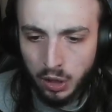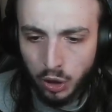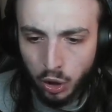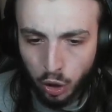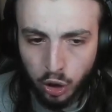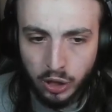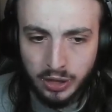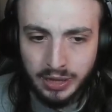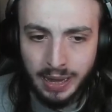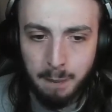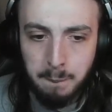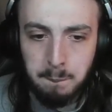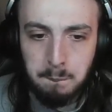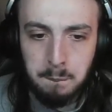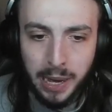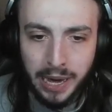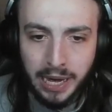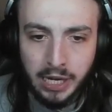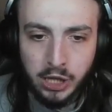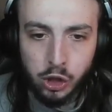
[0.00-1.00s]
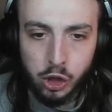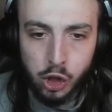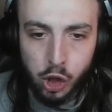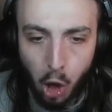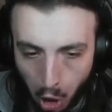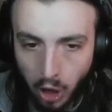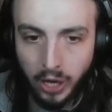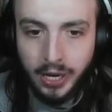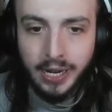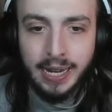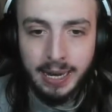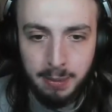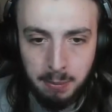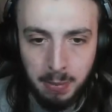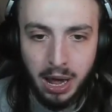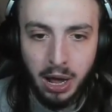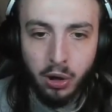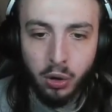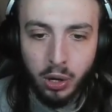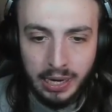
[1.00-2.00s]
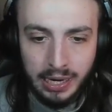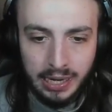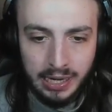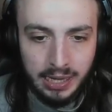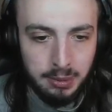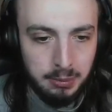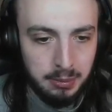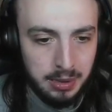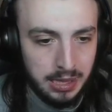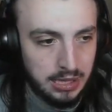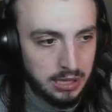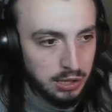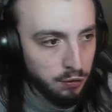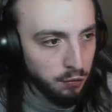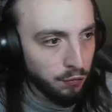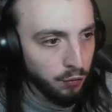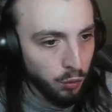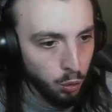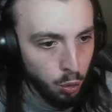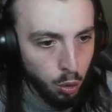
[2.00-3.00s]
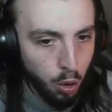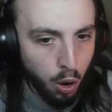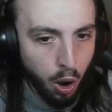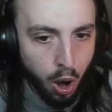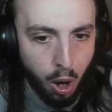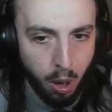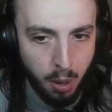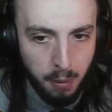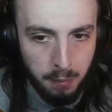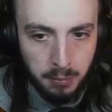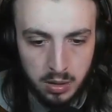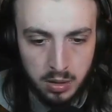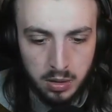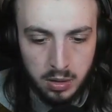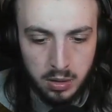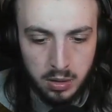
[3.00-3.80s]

Look at that big chunky metal hitting him in his forearm.